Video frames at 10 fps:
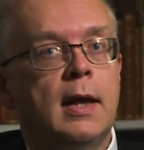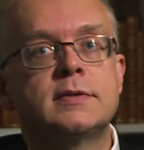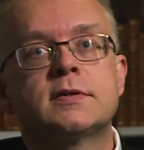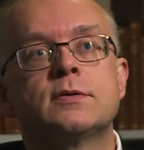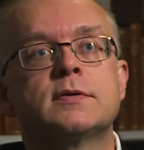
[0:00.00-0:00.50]

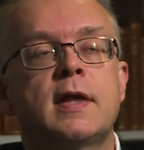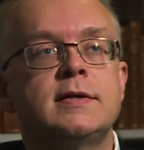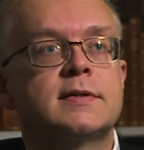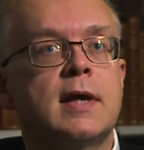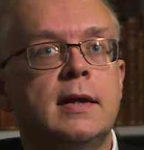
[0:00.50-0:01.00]
And so
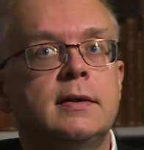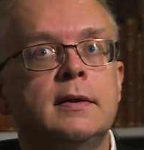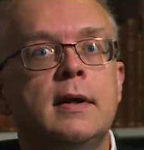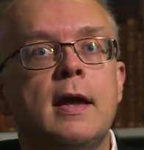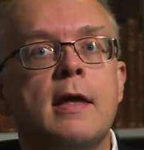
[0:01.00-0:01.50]
they
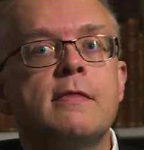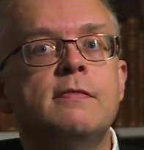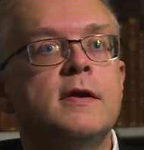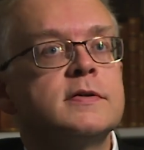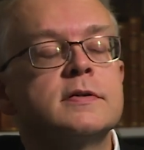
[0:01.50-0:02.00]
said,
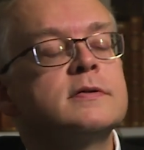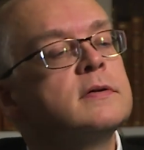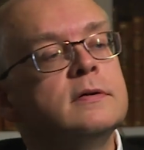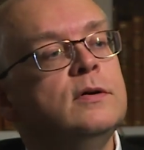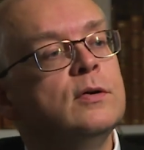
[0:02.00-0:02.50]
this
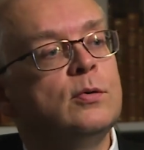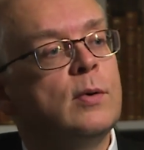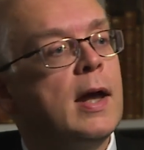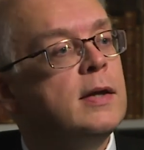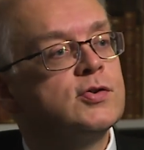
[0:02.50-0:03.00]
is a
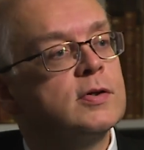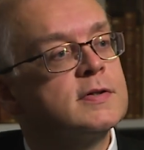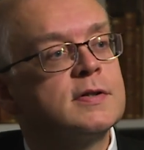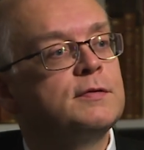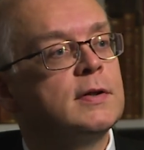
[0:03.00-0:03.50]
new
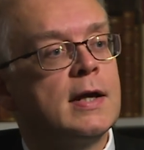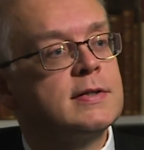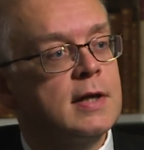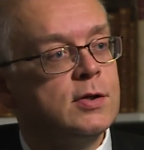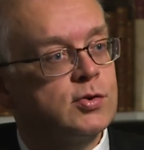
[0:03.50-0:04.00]
ancient
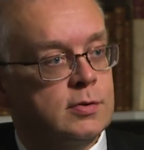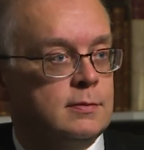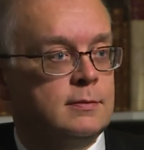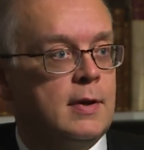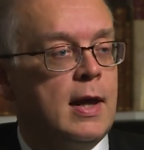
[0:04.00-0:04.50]

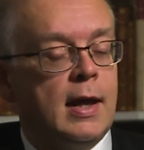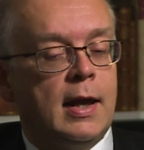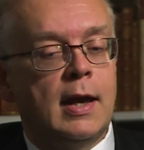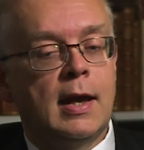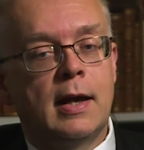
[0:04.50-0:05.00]
civilization.
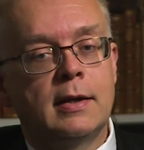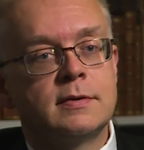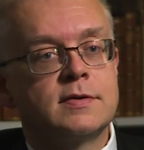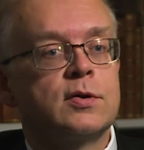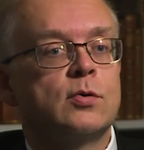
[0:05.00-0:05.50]
Mm.
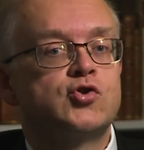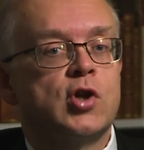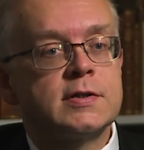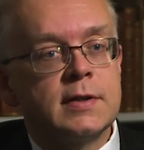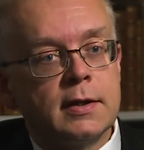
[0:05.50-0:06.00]
And so,
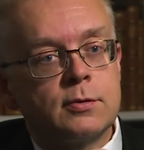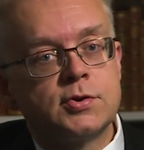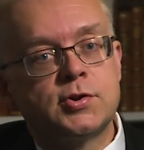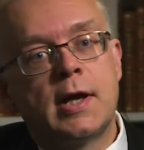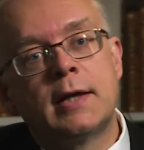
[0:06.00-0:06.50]
just like
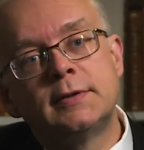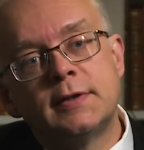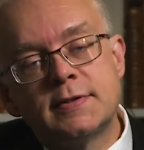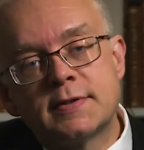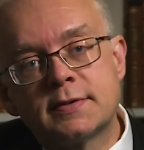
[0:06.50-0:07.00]

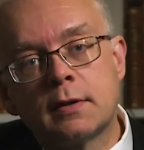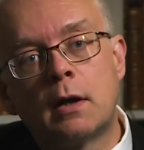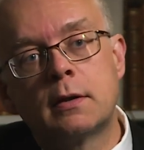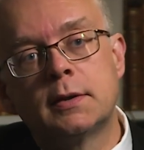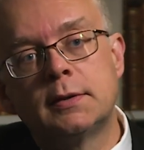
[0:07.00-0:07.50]
Christianity
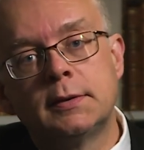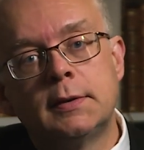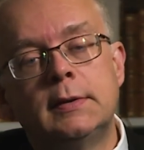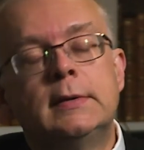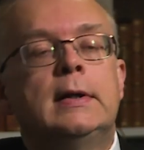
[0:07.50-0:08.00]
started
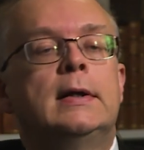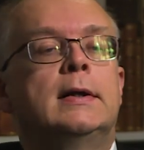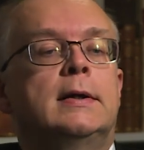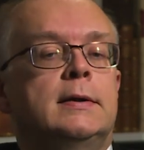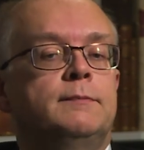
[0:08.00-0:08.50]

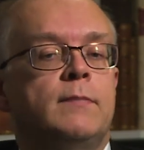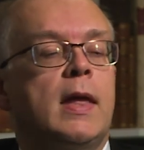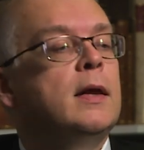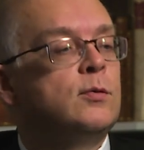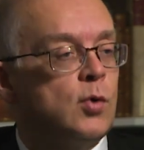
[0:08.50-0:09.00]
um,
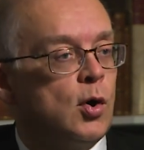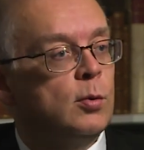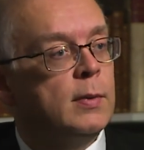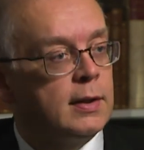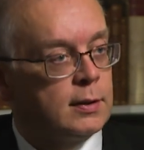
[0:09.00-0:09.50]
in
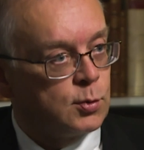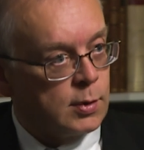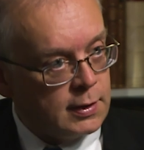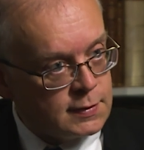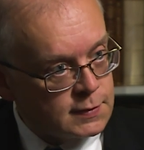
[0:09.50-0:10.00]
Rome and in
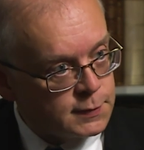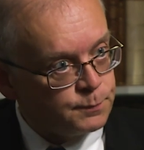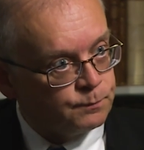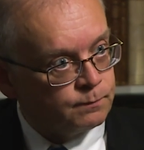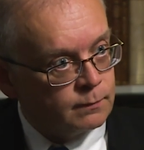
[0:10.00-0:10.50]
Greece,
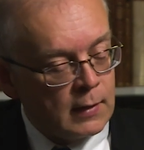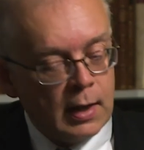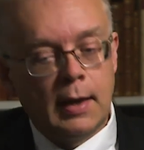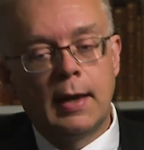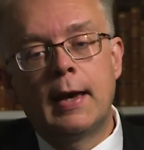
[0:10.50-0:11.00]

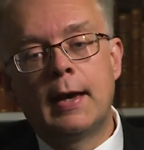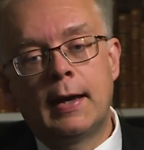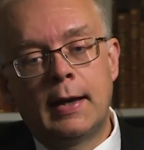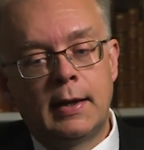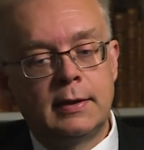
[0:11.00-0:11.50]

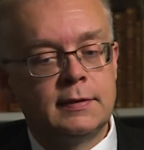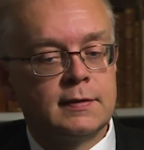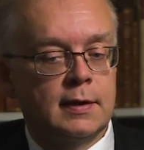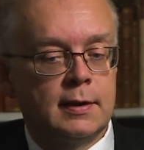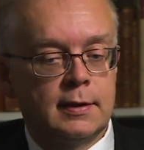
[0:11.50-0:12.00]

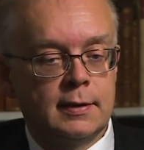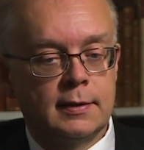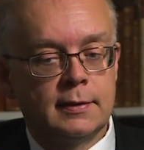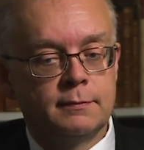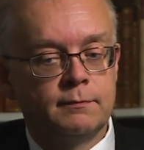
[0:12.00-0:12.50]
and
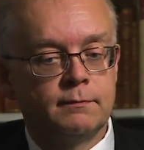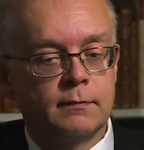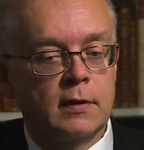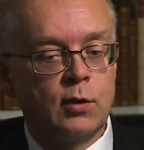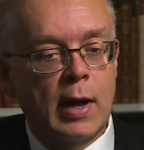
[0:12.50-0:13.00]

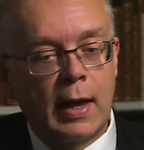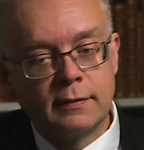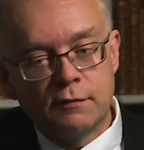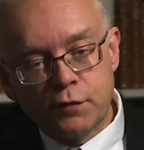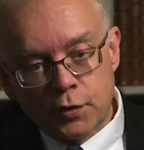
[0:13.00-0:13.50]
um, you
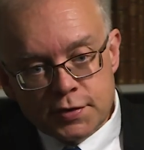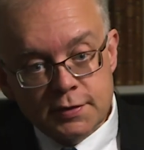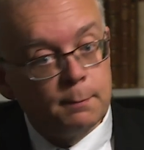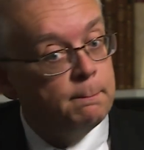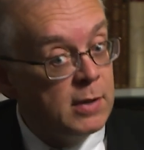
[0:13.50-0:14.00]
had the
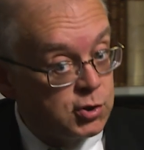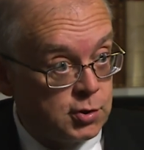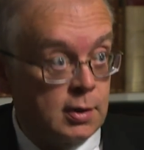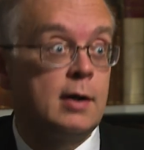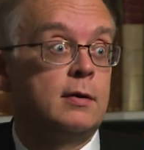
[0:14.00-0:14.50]
first
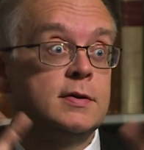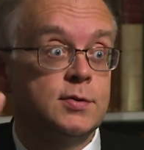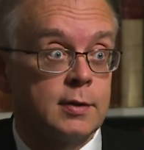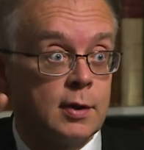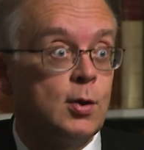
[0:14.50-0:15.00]

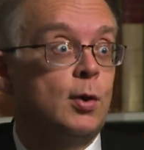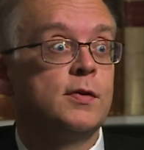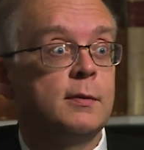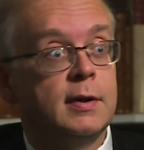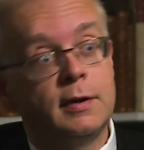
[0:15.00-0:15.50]
missionaries, you can call them